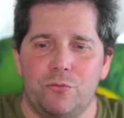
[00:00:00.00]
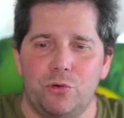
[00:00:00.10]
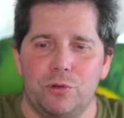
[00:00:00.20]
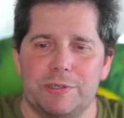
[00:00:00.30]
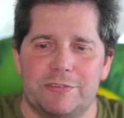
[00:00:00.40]

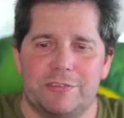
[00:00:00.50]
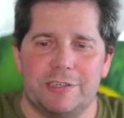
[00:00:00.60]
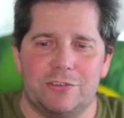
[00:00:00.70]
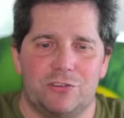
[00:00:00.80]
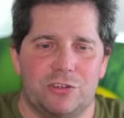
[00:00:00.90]
Rook
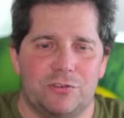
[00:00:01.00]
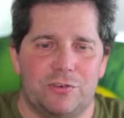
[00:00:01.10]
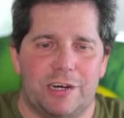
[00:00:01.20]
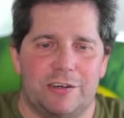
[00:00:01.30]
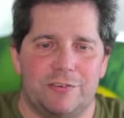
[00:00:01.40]
b6,
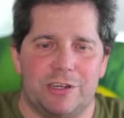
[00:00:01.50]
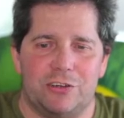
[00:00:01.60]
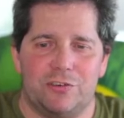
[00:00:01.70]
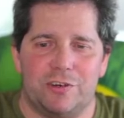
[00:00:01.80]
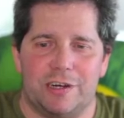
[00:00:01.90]
g5,
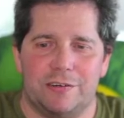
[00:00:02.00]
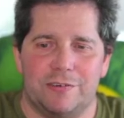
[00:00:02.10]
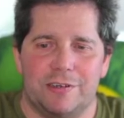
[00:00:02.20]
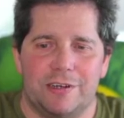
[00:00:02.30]
h5,